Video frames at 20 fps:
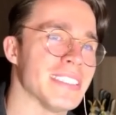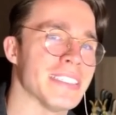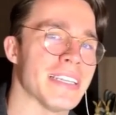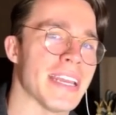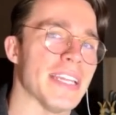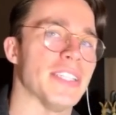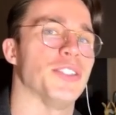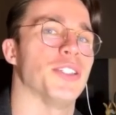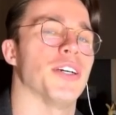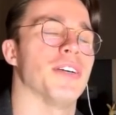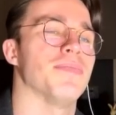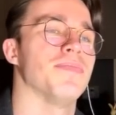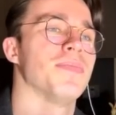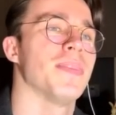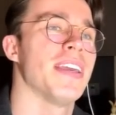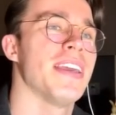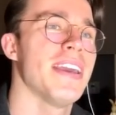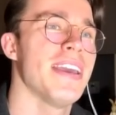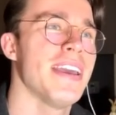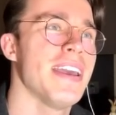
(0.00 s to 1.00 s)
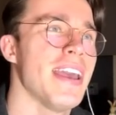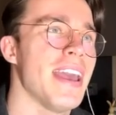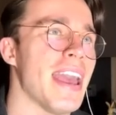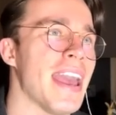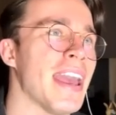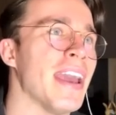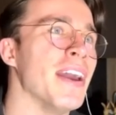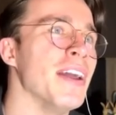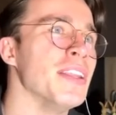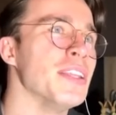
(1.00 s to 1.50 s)
nature.
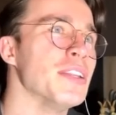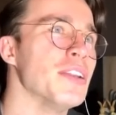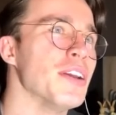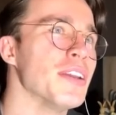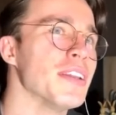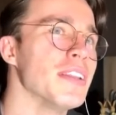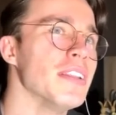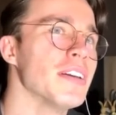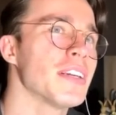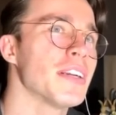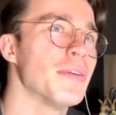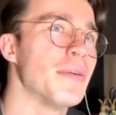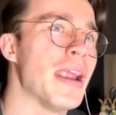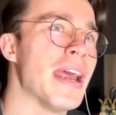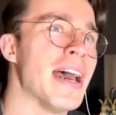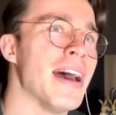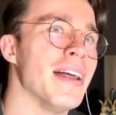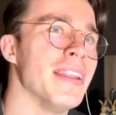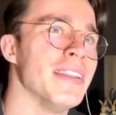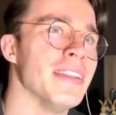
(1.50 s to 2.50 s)
And, you know, you look around